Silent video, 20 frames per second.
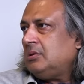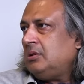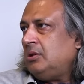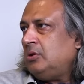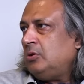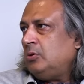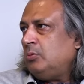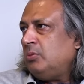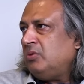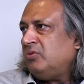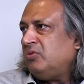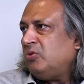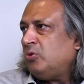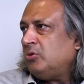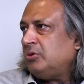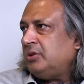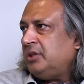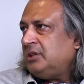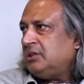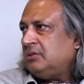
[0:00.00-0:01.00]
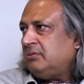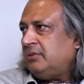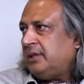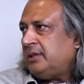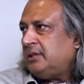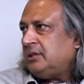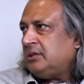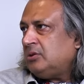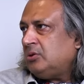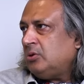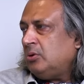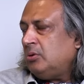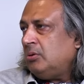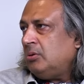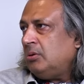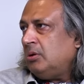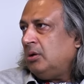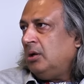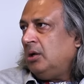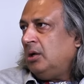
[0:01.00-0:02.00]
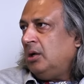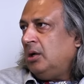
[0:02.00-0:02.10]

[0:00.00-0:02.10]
know, before these events. So,